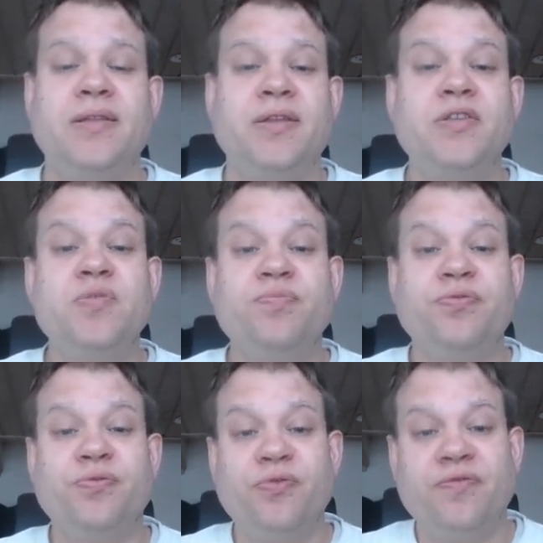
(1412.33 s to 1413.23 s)
doesn't
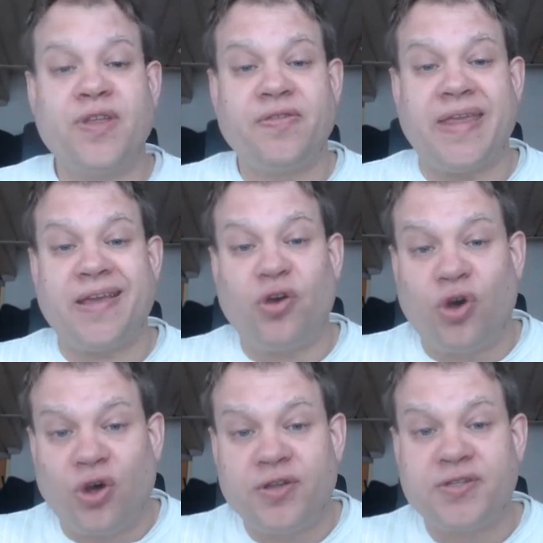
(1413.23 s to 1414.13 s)
prove that they
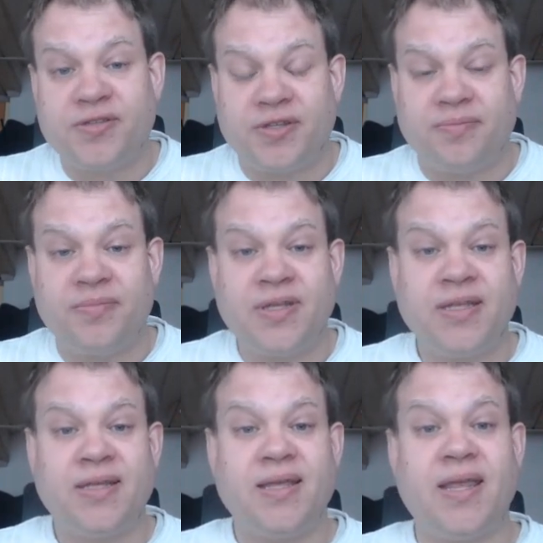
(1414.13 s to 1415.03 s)
cause them
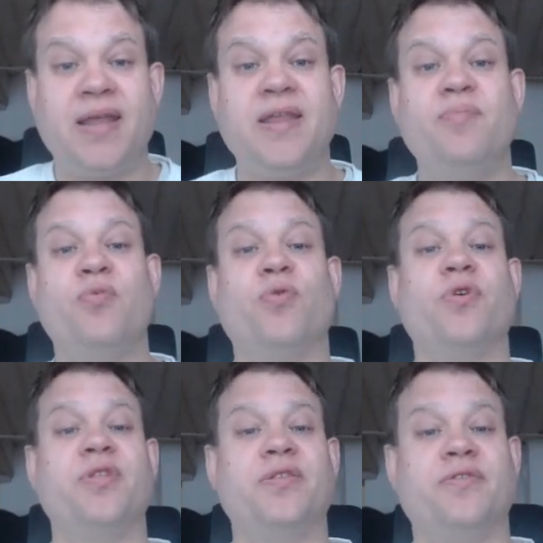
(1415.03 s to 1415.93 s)
any
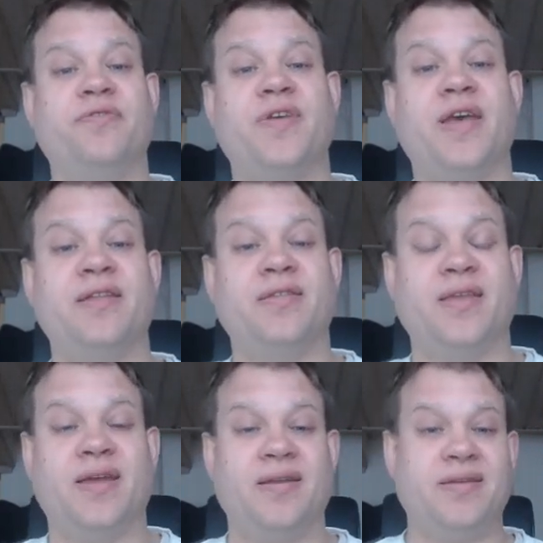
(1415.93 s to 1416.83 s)
more than the fact
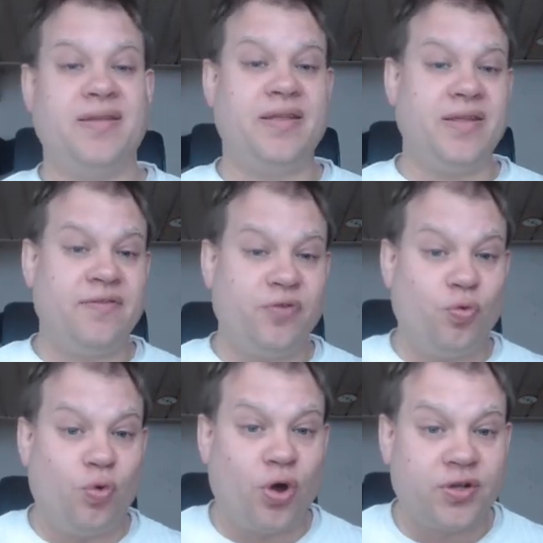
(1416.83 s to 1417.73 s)
that if you
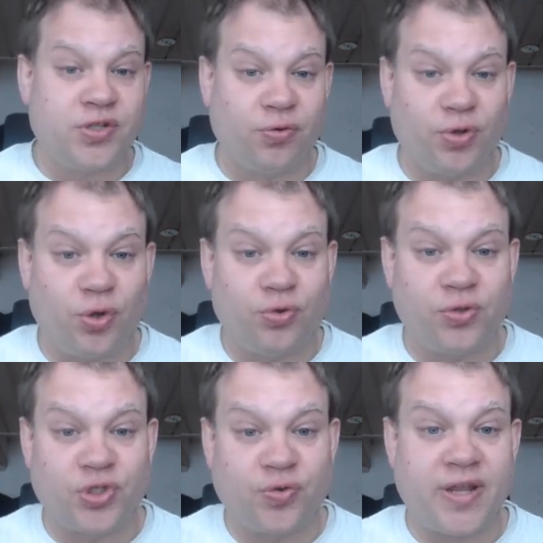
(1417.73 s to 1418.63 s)
walk to your
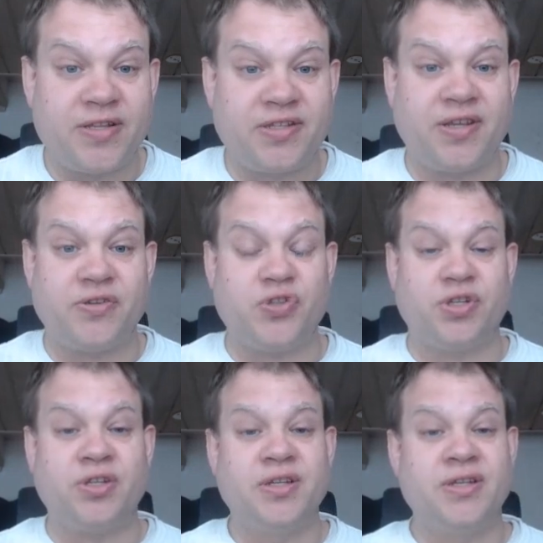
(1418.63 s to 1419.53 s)
local train
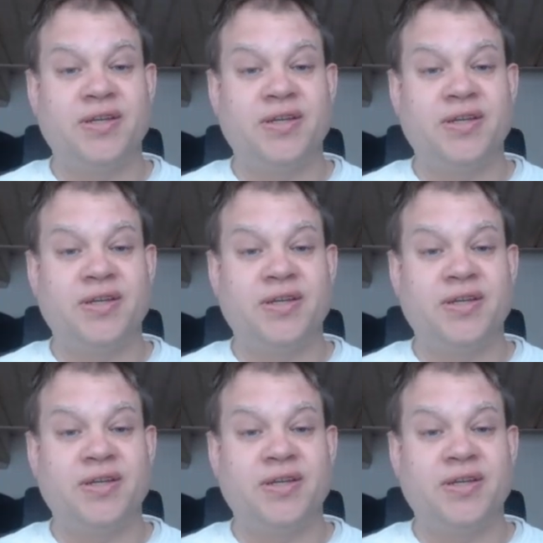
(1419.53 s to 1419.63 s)
station